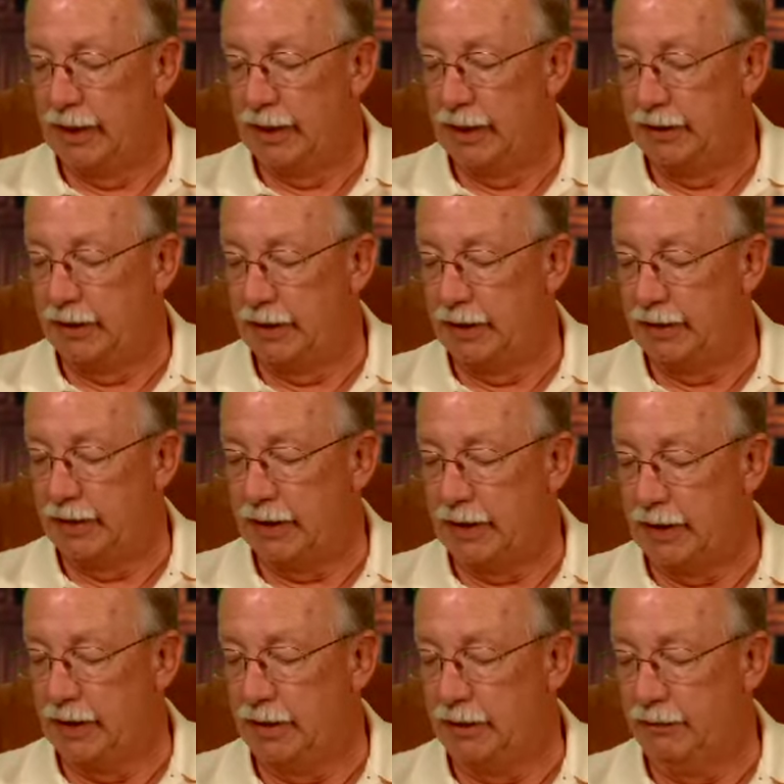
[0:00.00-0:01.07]
And then at the
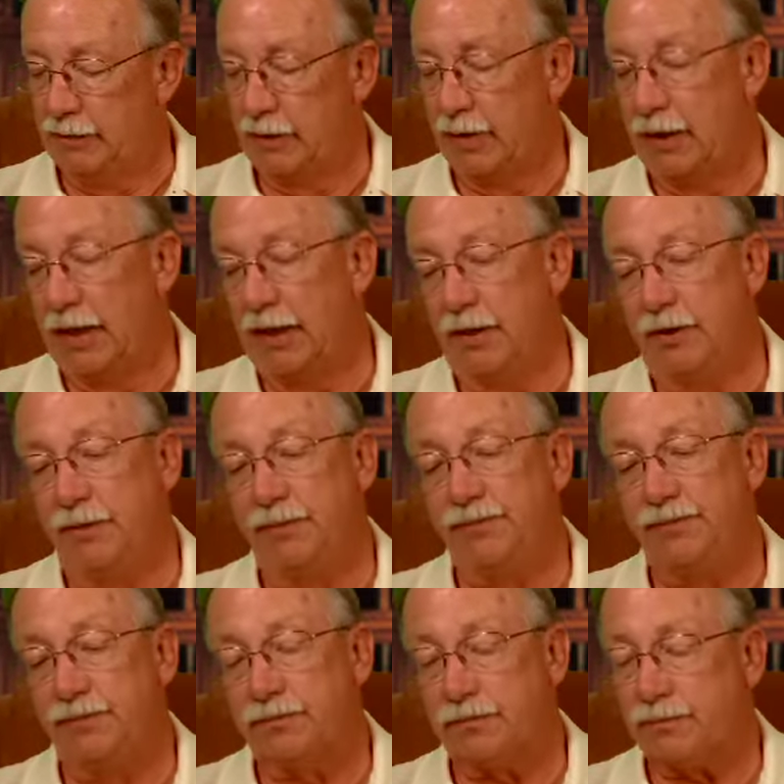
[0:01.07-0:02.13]
end of the letter,
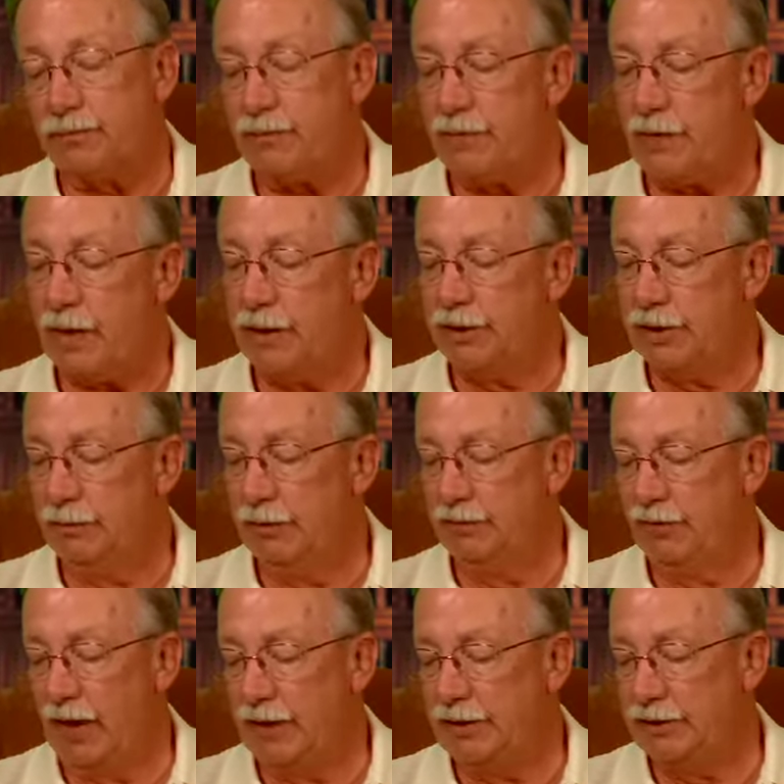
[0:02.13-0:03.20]
some
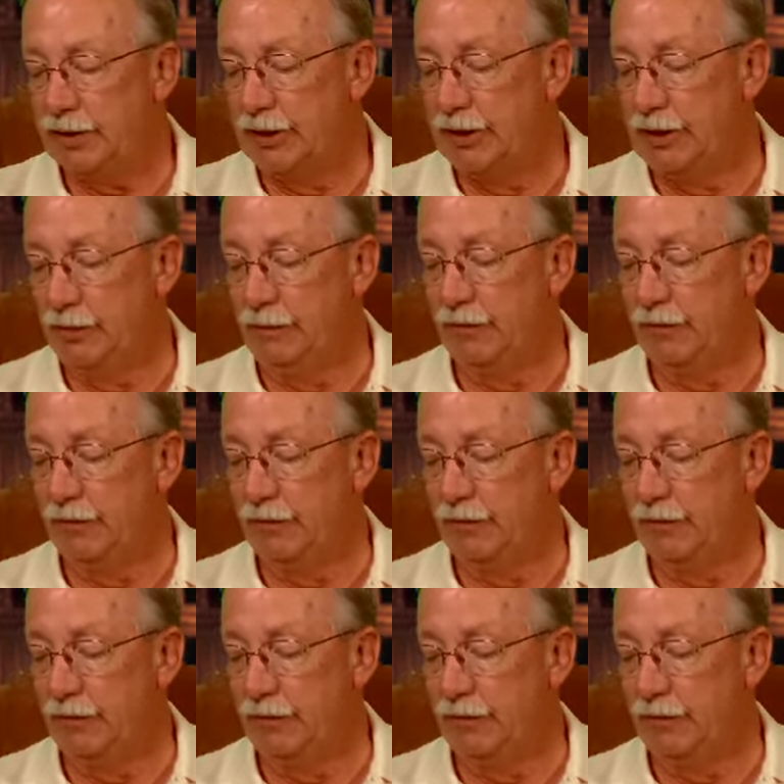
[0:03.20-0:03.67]
advice to him.